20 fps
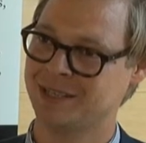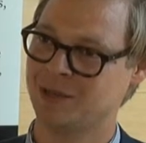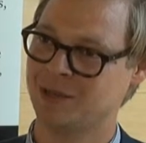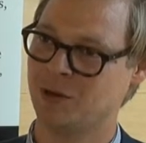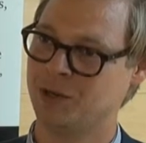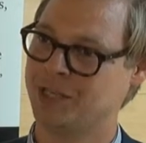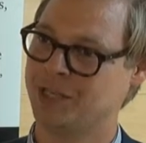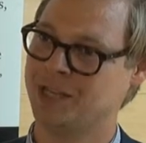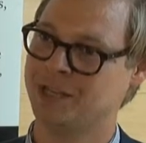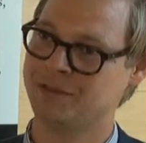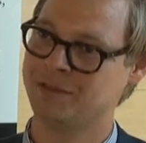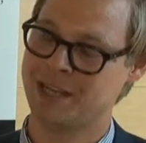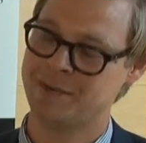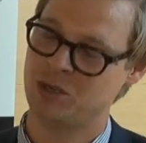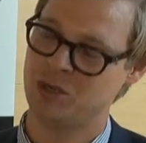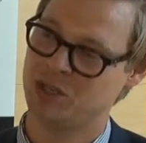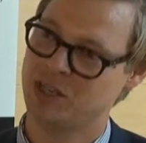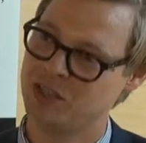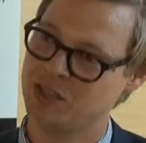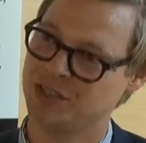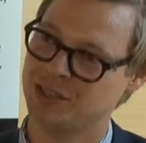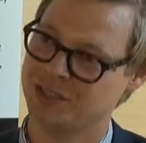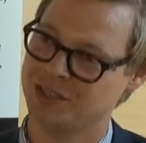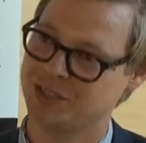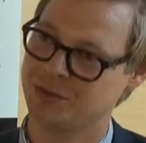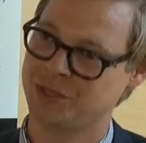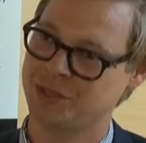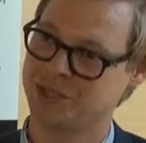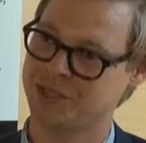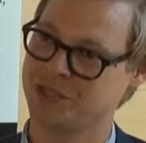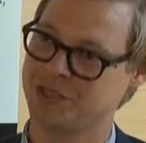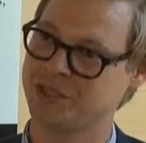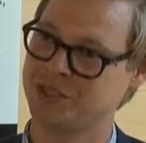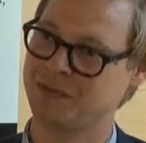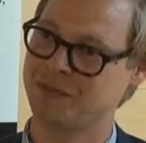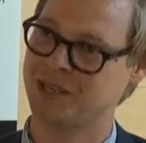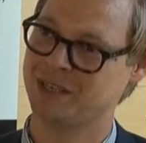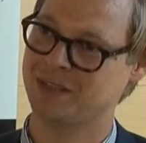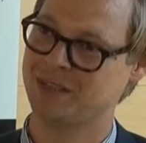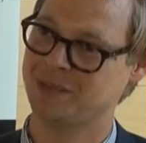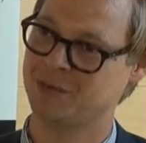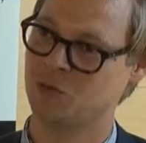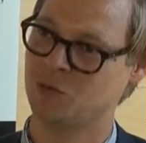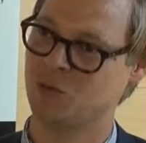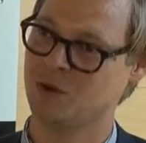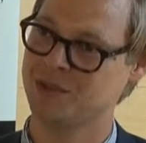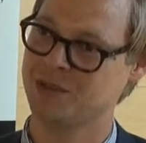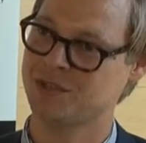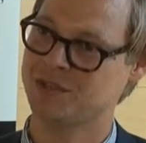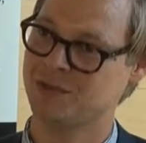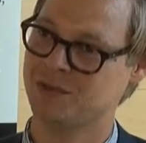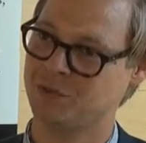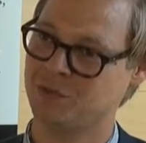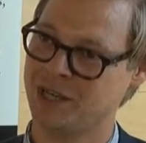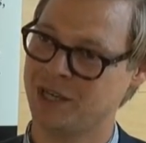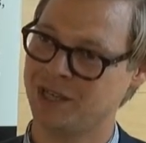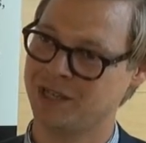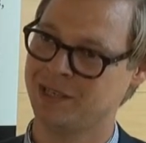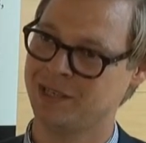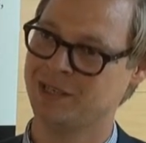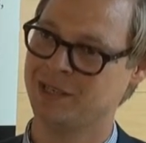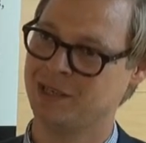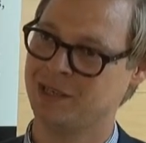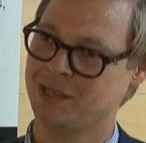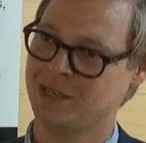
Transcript: or it gives ammunition to decision makers who want to really